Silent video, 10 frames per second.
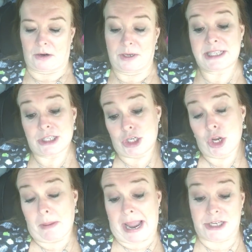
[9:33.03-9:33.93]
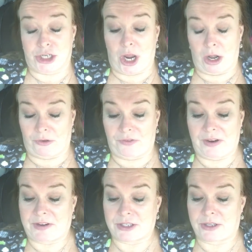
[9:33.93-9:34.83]
Well, it says new match
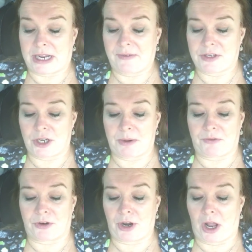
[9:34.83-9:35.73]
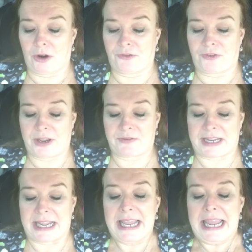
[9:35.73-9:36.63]
$1.50, so they give it to me for
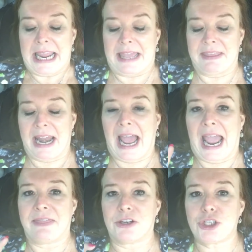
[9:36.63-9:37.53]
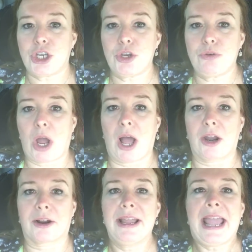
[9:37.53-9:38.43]
$1.50. And then I had the
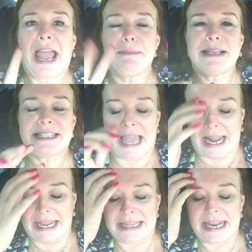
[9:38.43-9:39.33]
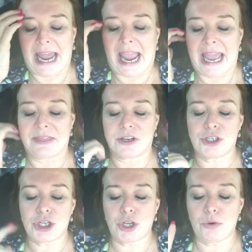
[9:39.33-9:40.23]
$2. Hey, Miss Sally. Then I had the
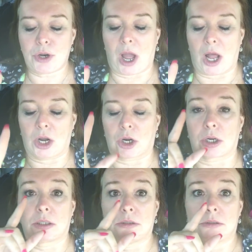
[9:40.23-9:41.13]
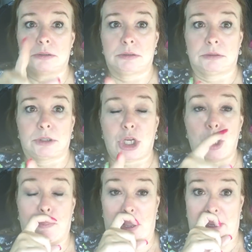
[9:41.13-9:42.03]
$2
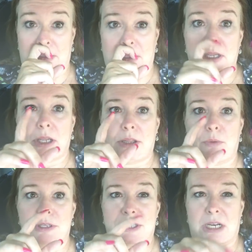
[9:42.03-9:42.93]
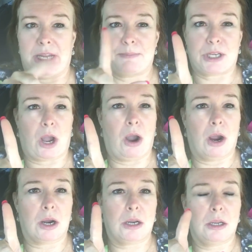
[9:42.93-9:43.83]
coupon. That was the clip to
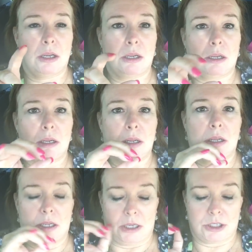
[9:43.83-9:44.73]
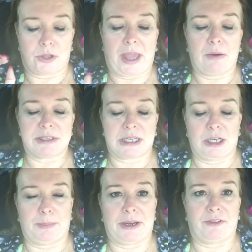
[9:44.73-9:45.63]
card, so that was a
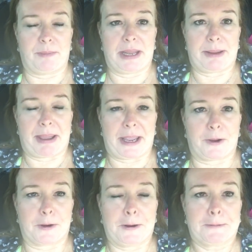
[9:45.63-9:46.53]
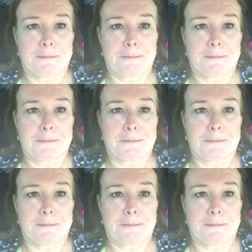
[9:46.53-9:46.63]
little bit of a money maker.